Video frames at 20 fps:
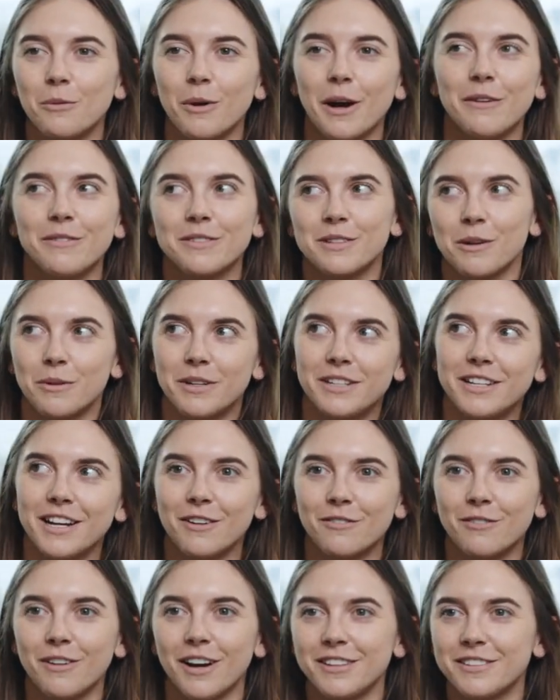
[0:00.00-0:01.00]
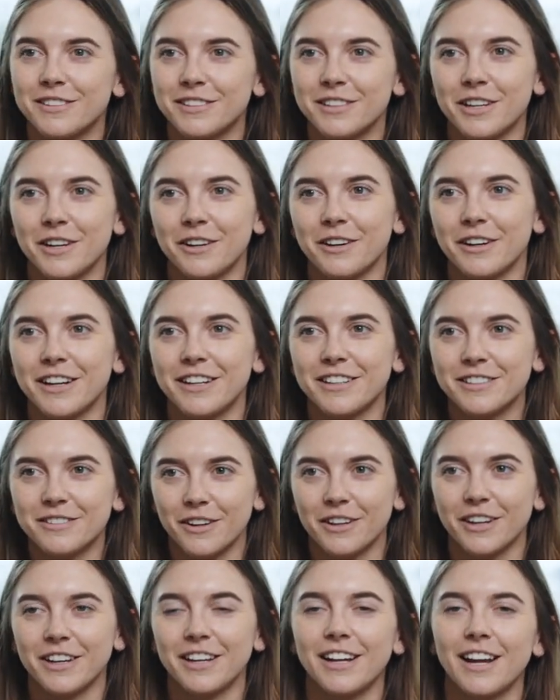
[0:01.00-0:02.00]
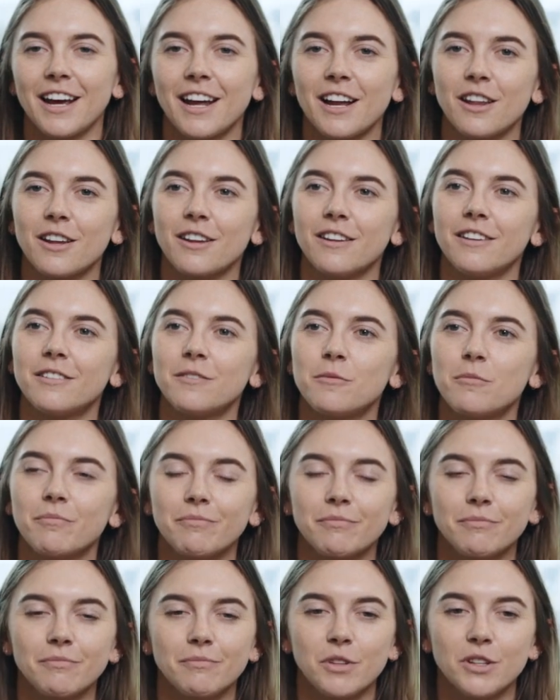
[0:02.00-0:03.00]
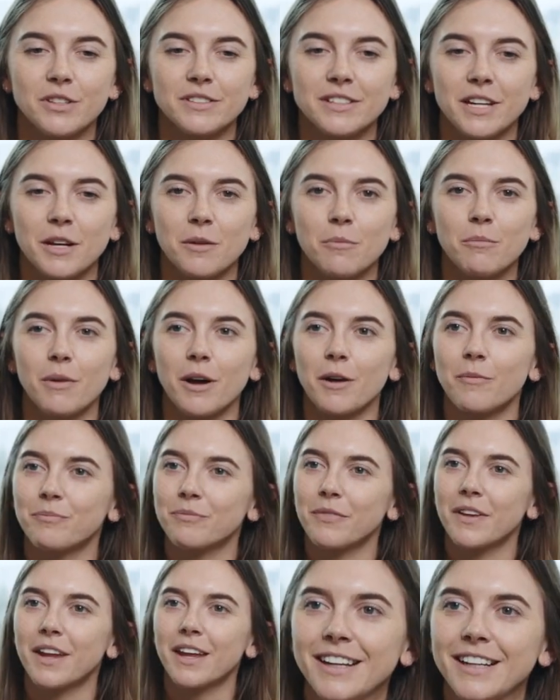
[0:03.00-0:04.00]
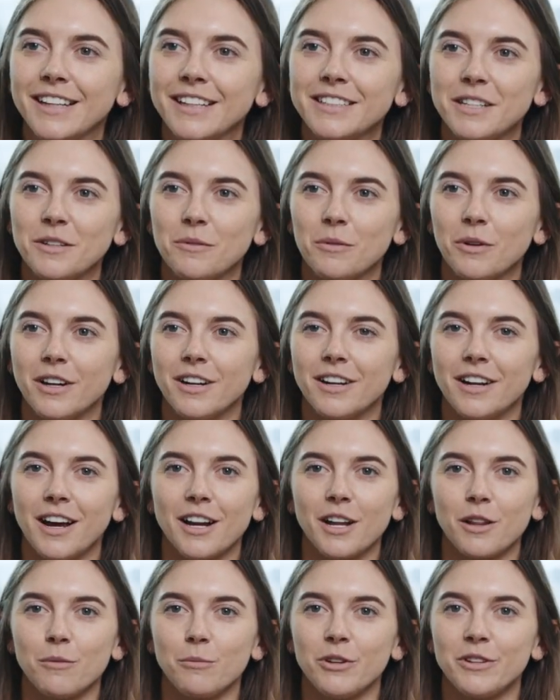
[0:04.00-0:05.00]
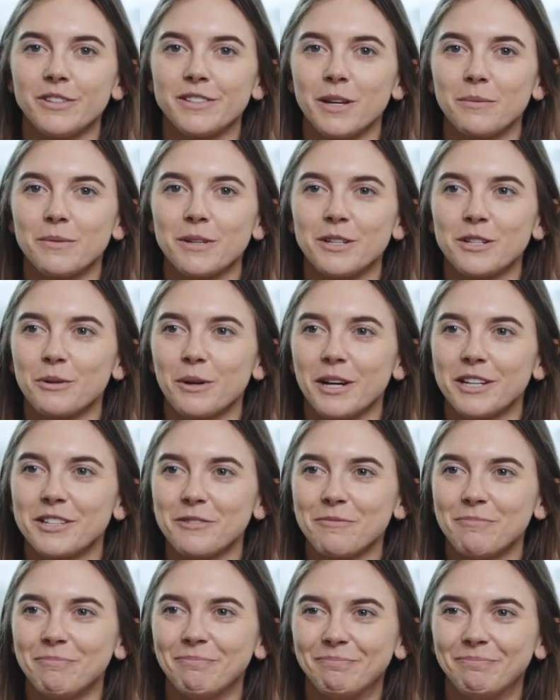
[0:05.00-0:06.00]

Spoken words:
wave someone down, find security so I could get out of the museum, but didn't want a night at the museum situation.